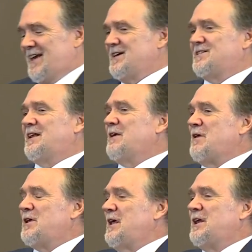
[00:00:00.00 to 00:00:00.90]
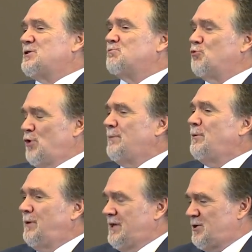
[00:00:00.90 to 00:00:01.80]
is that it is
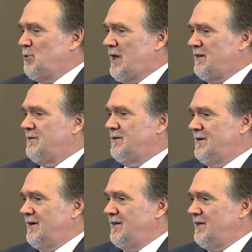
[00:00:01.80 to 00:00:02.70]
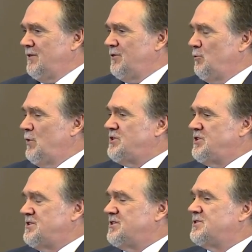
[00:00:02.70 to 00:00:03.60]
probably the one where
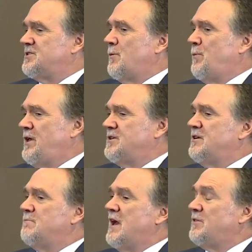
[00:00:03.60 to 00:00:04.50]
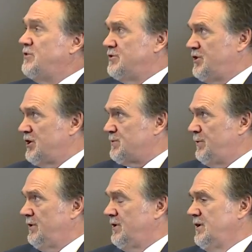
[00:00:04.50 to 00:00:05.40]
Jesus appears in Matthew's
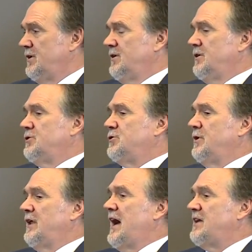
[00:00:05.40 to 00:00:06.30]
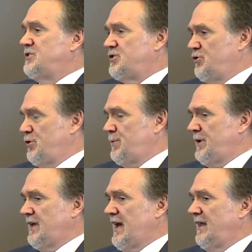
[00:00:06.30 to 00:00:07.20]
Gospel to a largest group
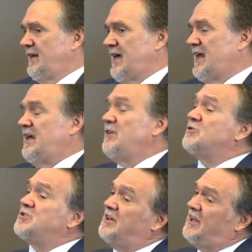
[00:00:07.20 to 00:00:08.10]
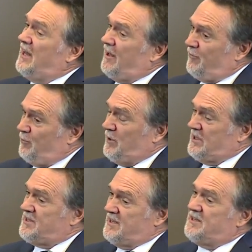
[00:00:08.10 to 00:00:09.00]
in Galilee. And interestingly enough, what he
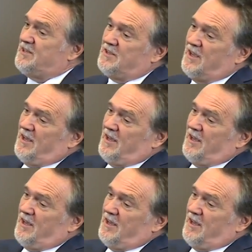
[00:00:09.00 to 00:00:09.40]
says is,